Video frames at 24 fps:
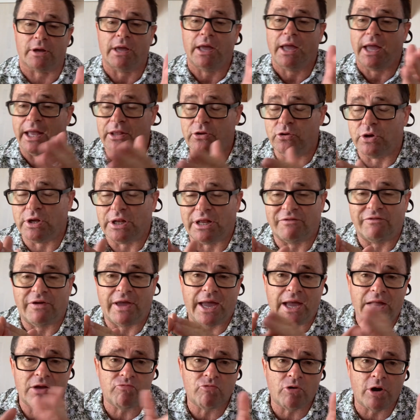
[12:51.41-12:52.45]
And you can have
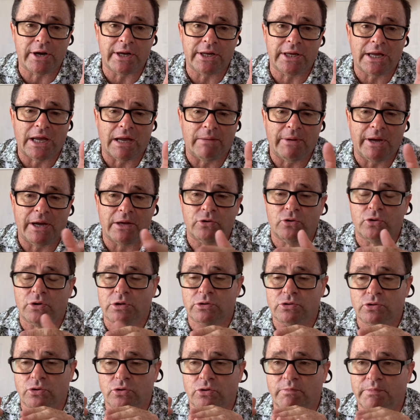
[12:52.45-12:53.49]
handwriting come out. You can
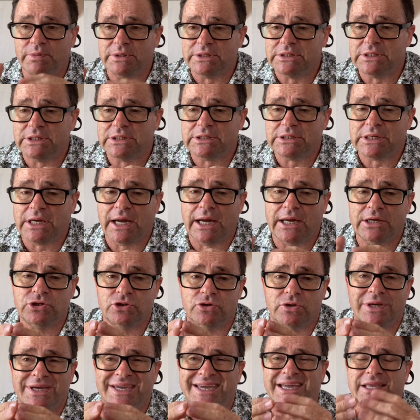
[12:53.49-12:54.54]
do your business cards. You
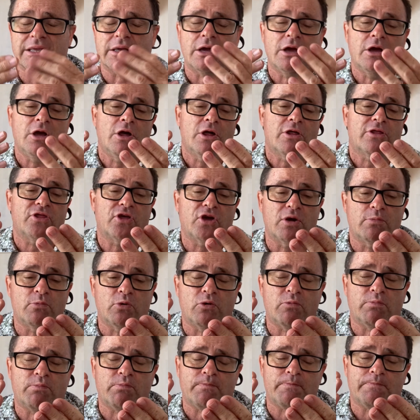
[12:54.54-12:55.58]
can get
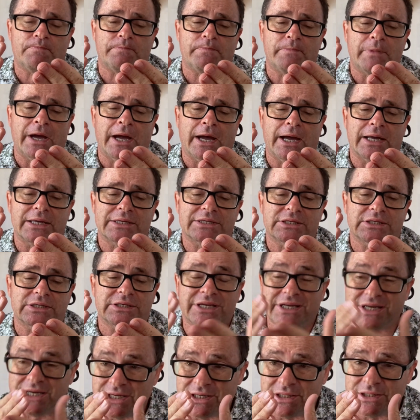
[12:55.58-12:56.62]
thermal
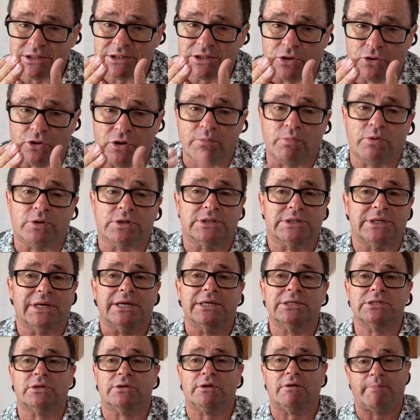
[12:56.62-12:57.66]
stickers, so you can put stickers
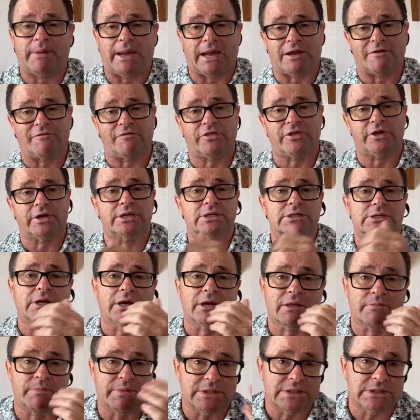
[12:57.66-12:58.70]
on the back of things
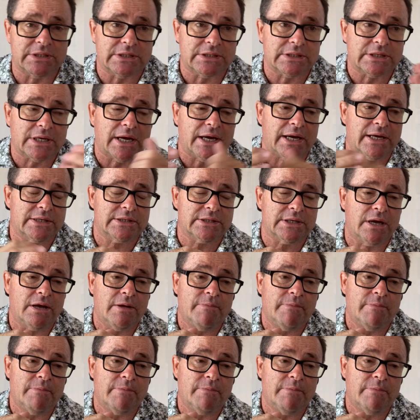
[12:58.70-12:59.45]
like business cards.